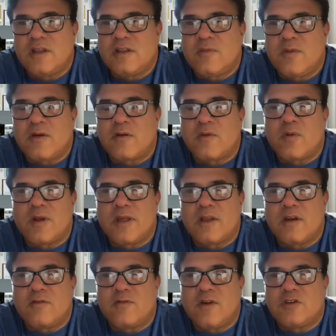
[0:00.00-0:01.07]
to be able to bring
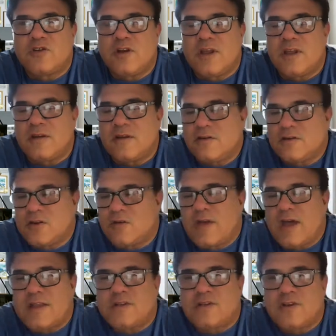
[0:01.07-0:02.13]
innovation in. So
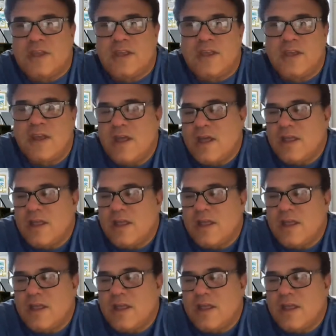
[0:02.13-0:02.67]
that's key.